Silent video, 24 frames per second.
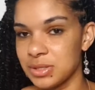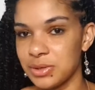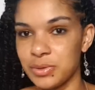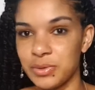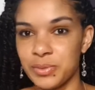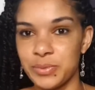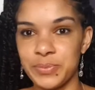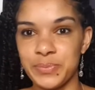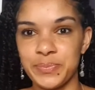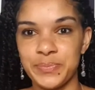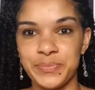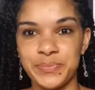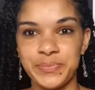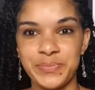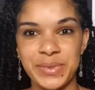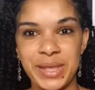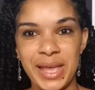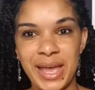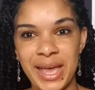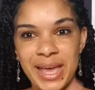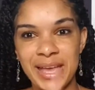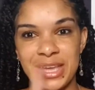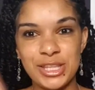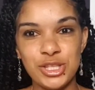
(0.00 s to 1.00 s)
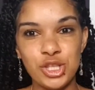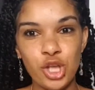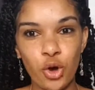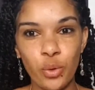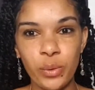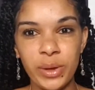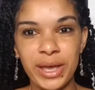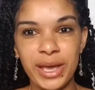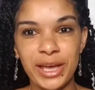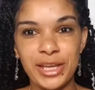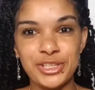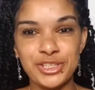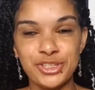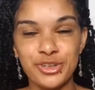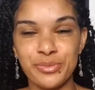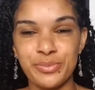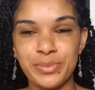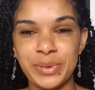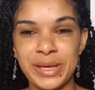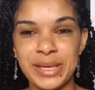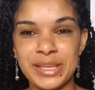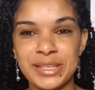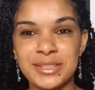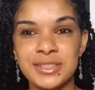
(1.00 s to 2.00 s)
so now we can
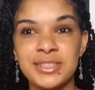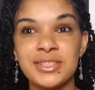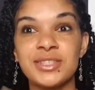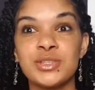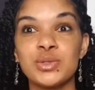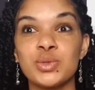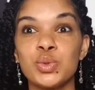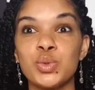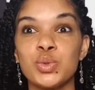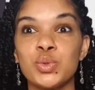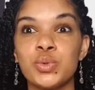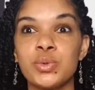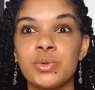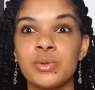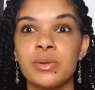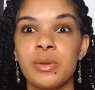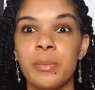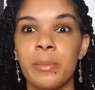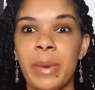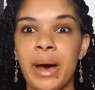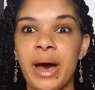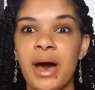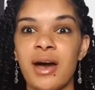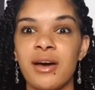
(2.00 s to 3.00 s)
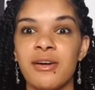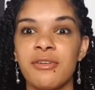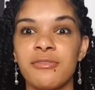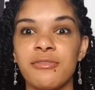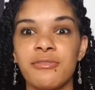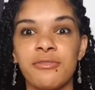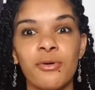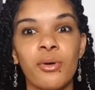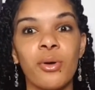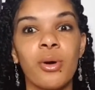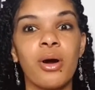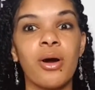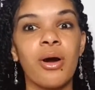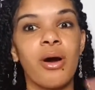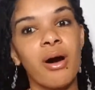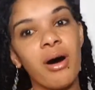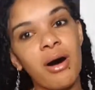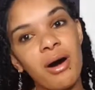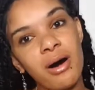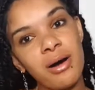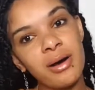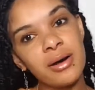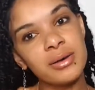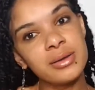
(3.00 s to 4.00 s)
jump into the bag for
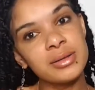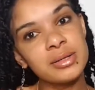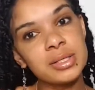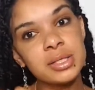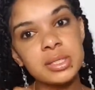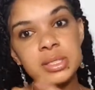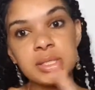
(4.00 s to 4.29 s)
August